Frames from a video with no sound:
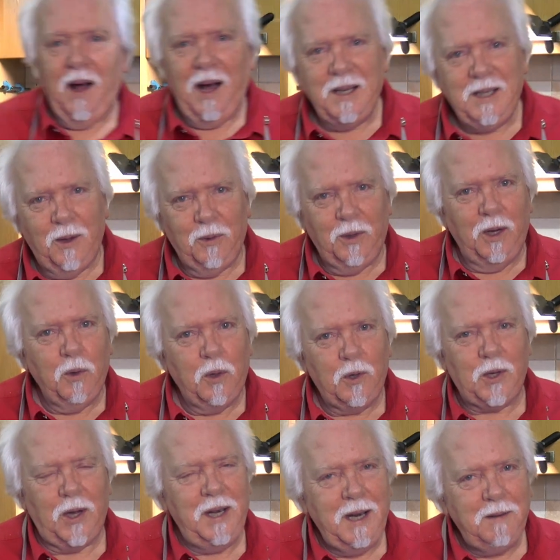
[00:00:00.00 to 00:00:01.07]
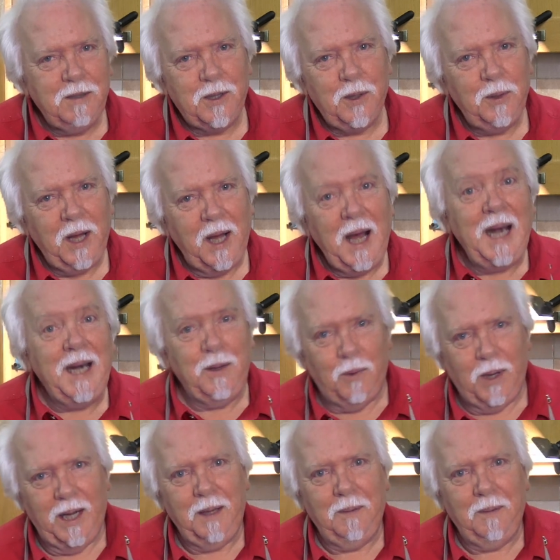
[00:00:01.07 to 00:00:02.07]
I don't know, because I never do that anyway.